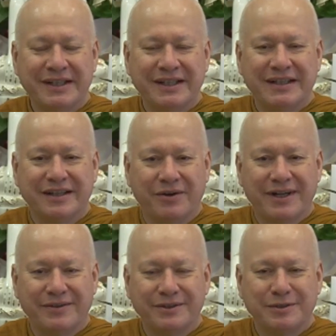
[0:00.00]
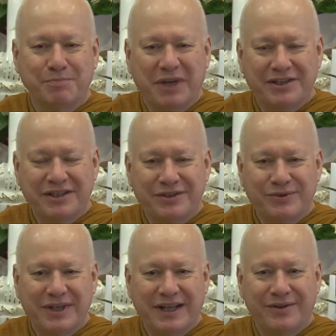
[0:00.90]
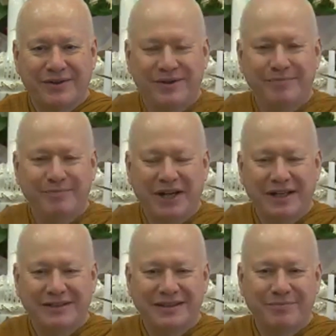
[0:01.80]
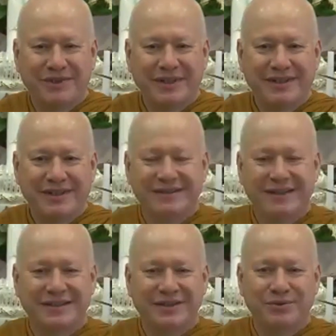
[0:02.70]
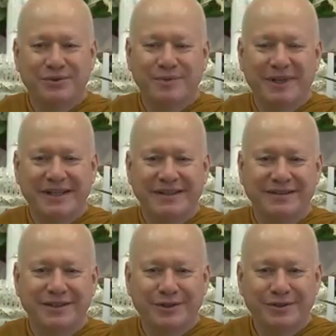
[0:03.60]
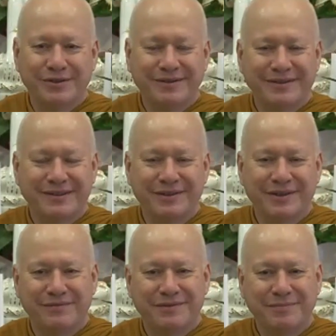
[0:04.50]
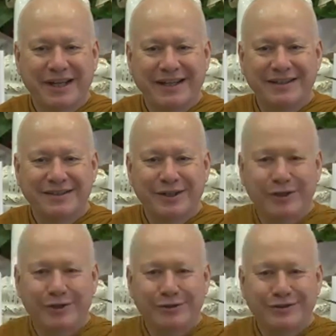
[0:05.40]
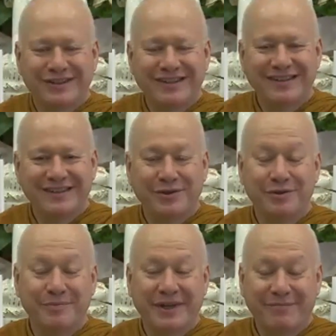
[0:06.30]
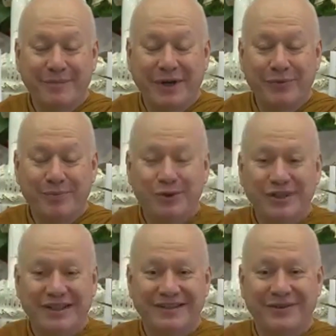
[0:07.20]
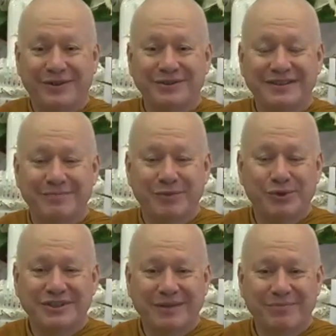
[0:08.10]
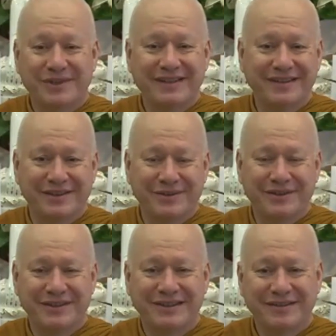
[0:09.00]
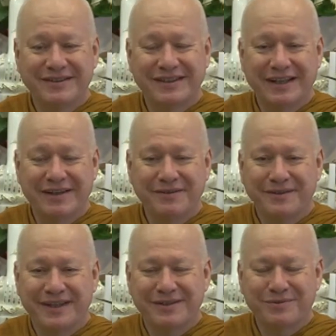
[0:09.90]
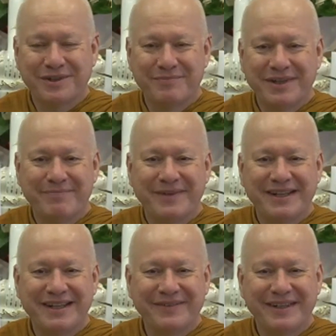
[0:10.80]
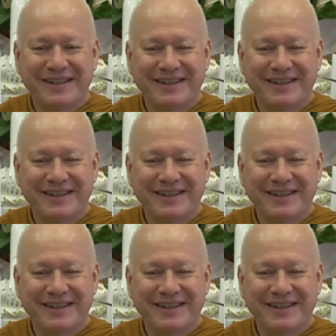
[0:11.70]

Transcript: go out and splash it all out and buy something, and suddenly all your money is gone. So you go from gain to loss. You may have bought something that you can say, oh, that's where my money went.